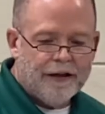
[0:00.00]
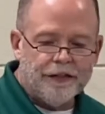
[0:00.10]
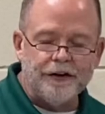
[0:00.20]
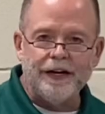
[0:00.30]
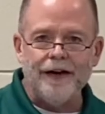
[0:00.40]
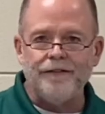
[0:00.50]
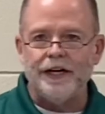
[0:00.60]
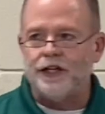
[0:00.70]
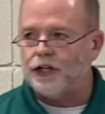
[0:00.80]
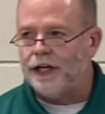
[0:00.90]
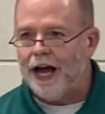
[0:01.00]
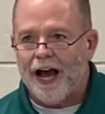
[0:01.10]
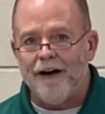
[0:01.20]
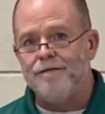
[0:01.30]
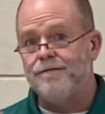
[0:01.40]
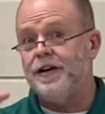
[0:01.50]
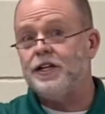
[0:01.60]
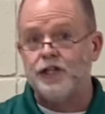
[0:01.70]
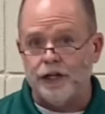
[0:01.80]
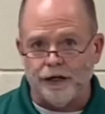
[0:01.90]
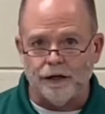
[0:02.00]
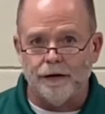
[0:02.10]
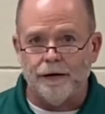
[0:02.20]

the definition of vision.